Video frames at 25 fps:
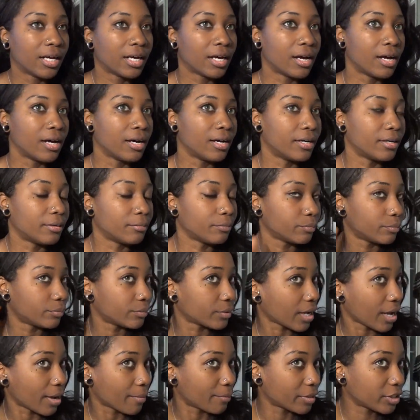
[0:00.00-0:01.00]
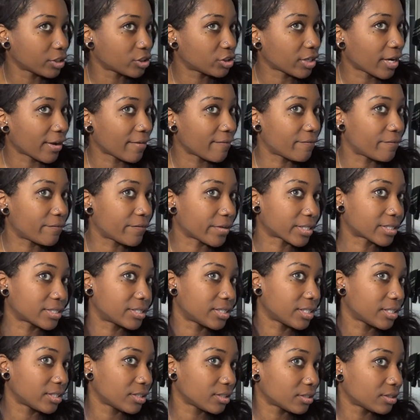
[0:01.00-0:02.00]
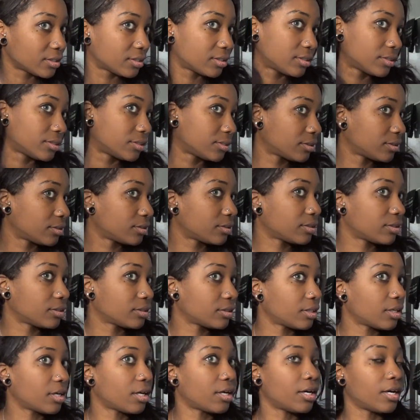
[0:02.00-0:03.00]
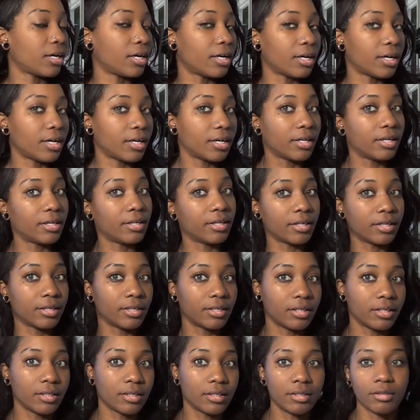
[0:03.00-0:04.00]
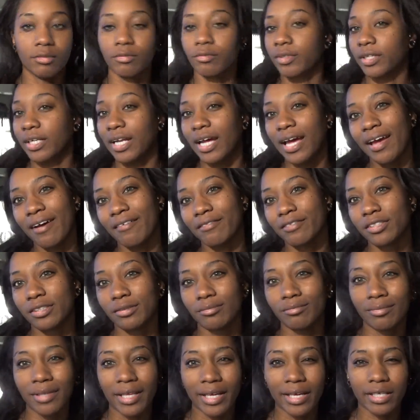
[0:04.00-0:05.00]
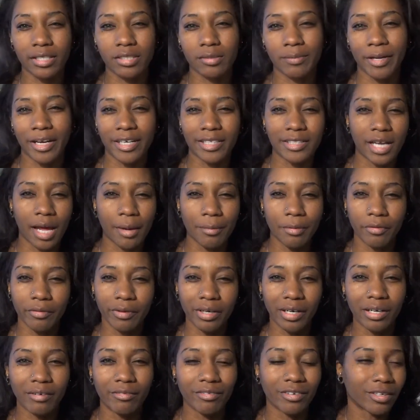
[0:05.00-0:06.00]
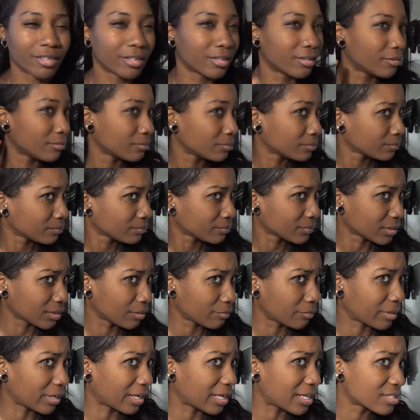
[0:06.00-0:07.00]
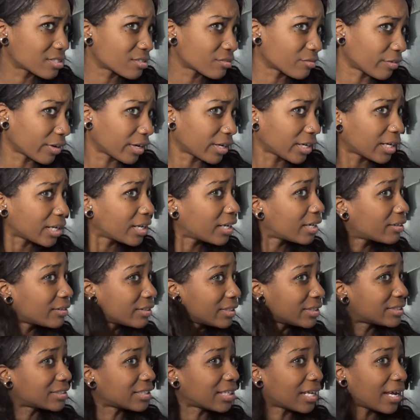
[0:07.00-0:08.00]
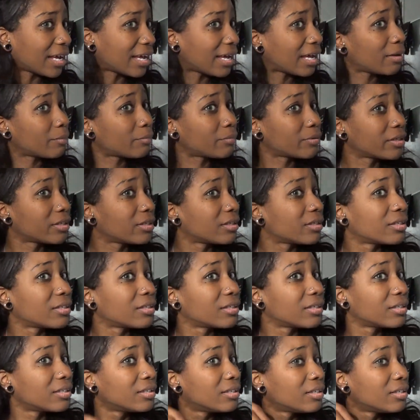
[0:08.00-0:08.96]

Um, I'm going to try and fix it uh, when I have some like spare time or whatever. But as of right now, it's not happening.